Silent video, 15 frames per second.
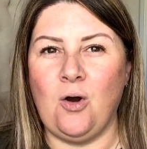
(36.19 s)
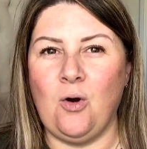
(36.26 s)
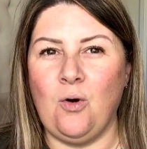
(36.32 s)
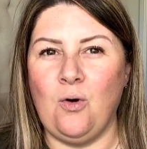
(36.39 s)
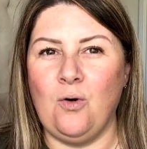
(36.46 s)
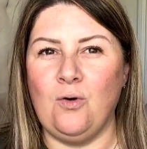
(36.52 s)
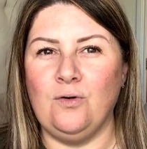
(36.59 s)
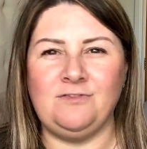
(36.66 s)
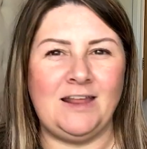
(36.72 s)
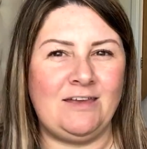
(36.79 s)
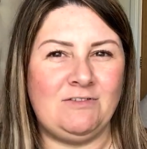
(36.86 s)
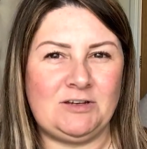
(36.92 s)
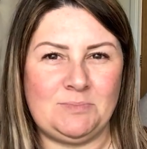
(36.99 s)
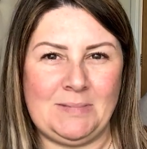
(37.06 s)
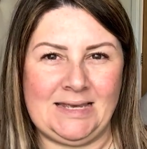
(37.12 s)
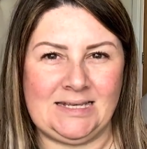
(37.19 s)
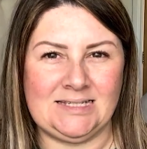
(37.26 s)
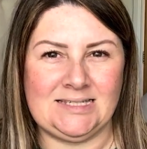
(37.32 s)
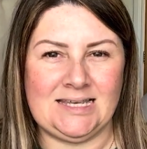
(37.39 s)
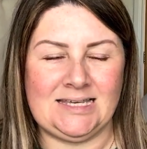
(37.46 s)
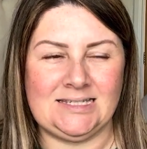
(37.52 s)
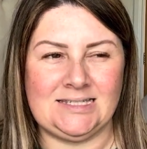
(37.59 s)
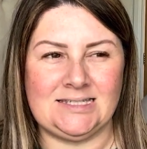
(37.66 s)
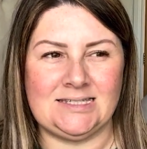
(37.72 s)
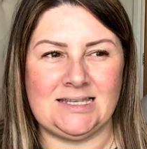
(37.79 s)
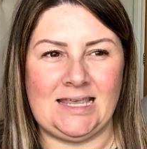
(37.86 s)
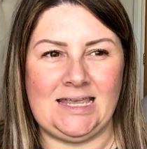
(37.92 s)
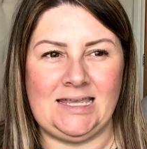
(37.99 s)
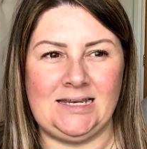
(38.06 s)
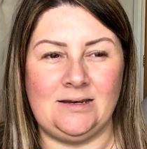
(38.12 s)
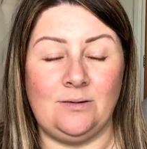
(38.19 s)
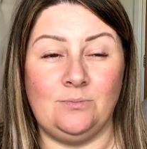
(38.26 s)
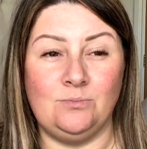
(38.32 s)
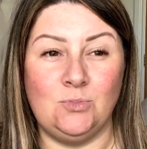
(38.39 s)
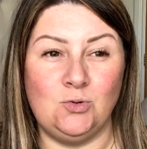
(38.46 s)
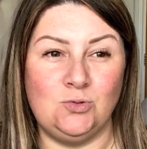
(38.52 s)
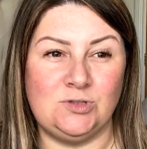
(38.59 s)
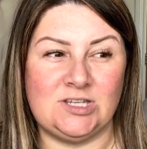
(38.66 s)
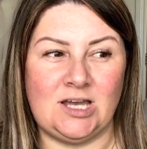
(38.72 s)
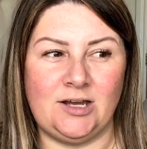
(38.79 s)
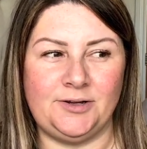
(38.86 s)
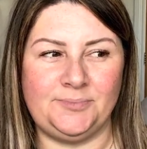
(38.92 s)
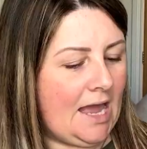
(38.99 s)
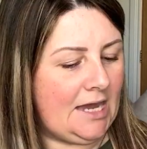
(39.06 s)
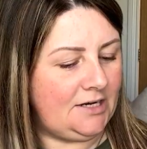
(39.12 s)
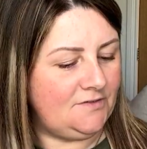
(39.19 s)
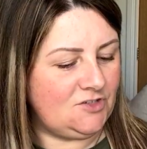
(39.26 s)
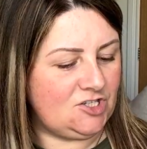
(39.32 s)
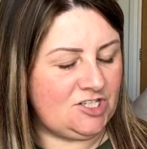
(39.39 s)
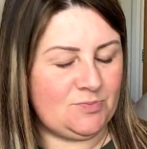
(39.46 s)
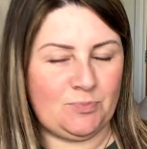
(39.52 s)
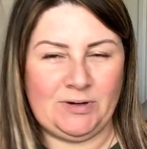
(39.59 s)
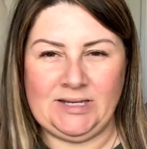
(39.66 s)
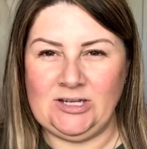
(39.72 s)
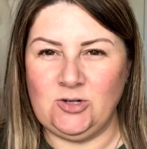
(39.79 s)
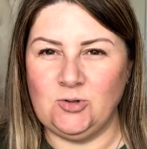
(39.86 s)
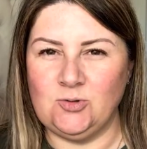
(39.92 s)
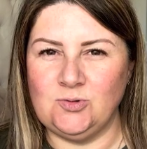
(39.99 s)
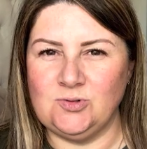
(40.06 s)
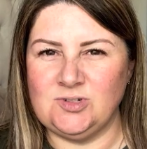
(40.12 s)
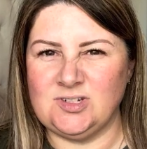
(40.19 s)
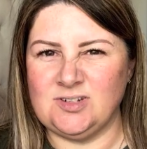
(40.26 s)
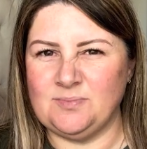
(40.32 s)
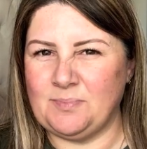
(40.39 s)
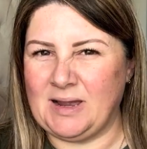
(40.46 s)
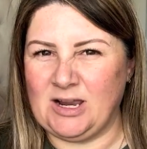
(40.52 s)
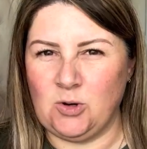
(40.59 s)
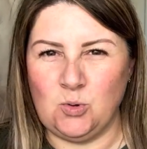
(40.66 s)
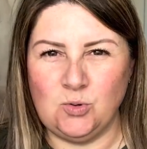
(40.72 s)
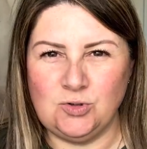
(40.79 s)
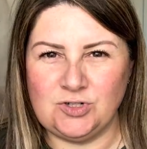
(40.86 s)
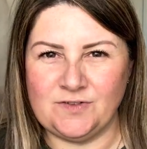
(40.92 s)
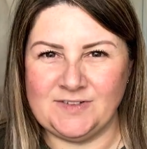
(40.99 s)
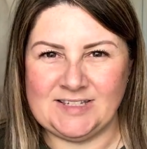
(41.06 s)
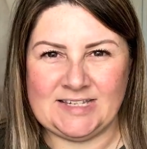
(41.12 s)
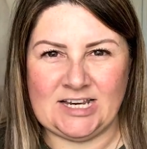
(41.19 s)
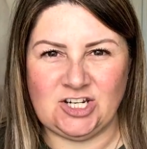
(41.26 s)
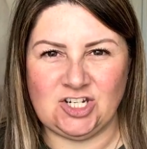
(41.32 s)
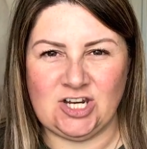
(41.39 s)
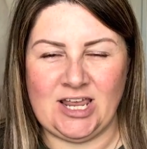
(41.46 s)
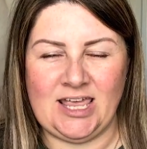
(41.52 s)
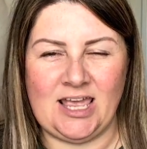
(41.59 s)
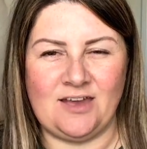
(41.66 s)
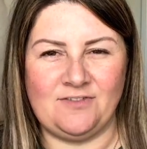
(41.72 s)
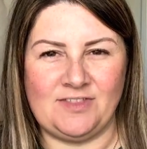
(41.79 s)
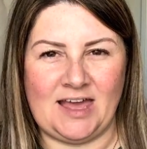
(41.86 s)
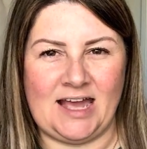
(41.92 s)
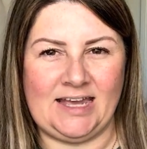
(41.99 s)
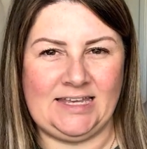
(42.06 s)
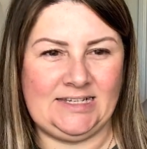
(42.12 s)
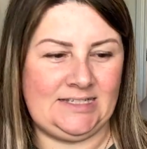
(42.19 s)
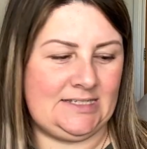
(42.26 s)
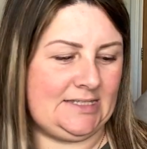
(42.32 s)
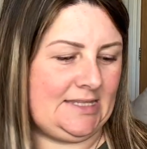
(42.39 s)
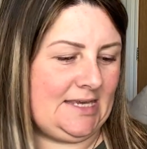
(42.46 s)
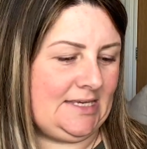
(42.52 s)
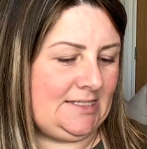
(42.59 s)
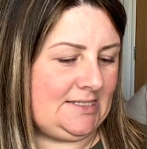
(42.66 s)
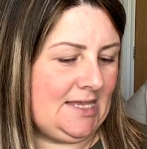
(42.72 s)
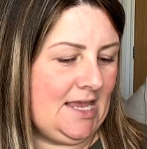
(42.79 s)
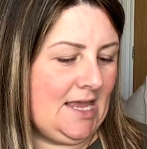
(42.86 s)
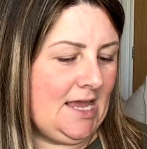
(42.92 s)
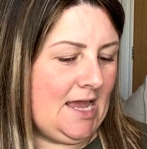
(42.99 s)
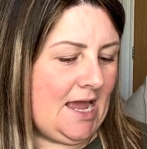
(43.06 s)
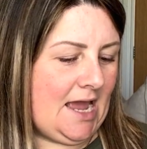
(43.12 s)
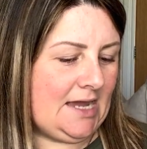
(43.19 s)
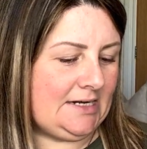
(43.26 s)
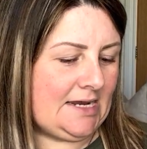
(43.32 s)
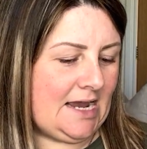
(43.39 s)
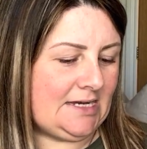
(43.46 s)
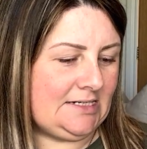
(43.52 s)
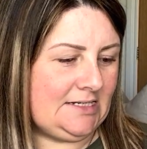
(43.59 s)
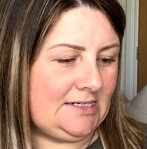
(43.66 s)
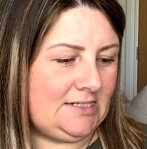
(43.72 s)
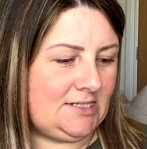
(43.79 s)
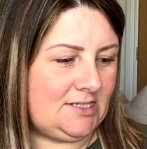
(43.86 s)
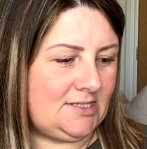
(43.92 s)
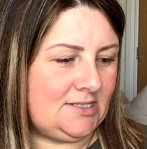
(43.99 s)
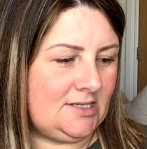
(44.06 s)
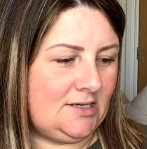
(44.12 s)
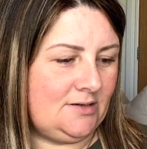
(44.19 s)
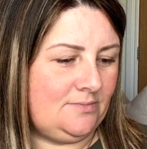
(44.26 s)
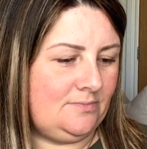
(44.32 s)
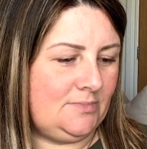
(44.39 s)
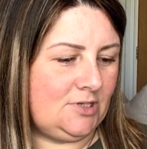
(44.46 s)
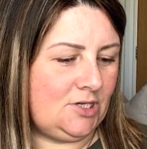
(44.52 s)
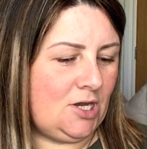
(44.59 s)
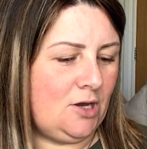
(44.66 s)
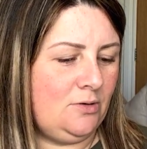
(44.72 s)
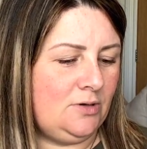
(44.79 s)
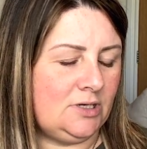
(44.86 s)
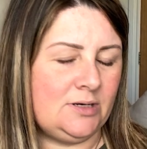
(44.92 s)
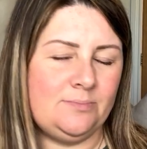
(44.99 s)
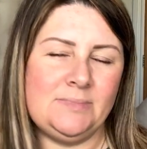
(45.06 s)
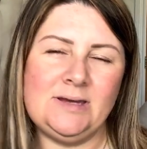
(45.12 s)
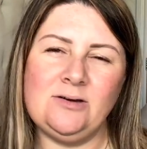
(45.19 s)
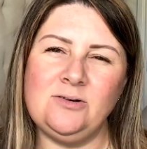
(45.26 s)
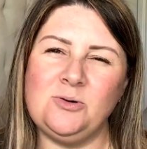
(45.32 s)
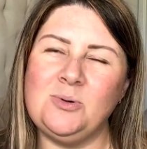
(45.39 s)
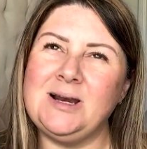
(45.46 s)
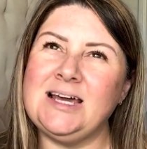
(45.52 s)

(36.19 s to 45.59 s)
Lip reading: of flavoured mixes in Malta, and I've just sprinkled about a quarter of a sachet of that into this and added some coconut milk.